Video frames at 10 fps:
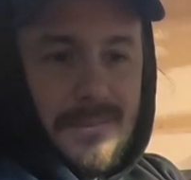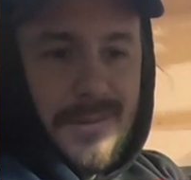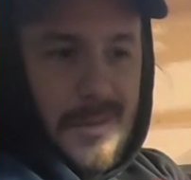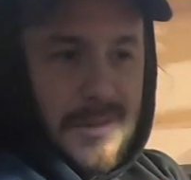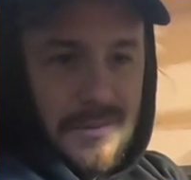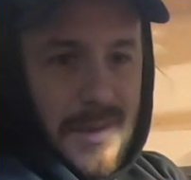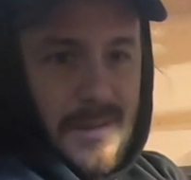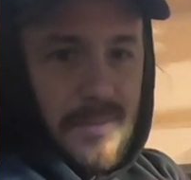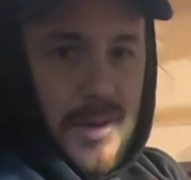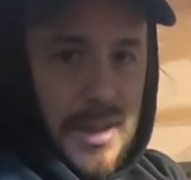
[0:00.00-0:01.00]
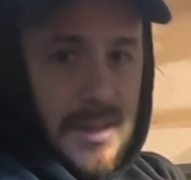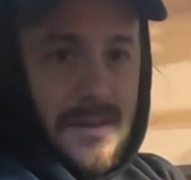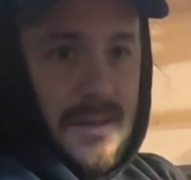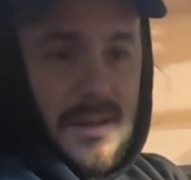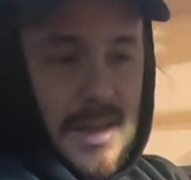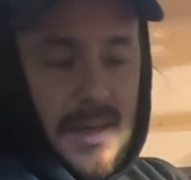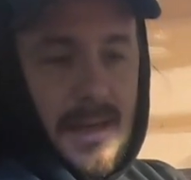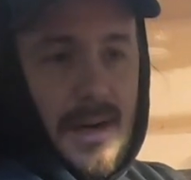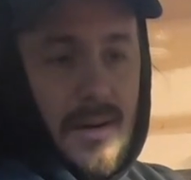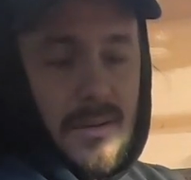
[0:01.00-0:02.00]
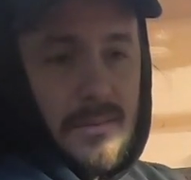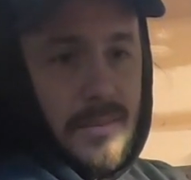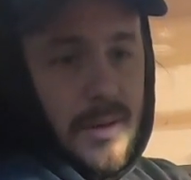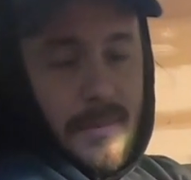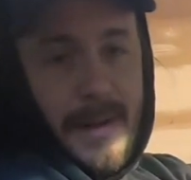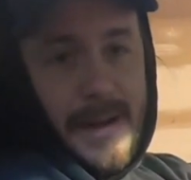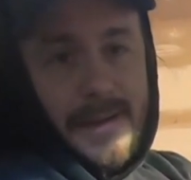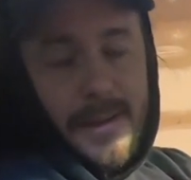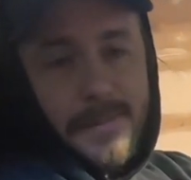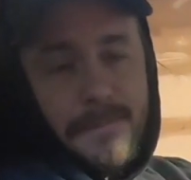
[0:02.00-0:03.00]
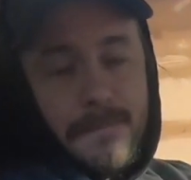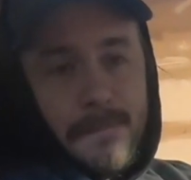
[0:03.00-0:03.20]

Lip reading: So it's really pretty easy to take it out and put it back in.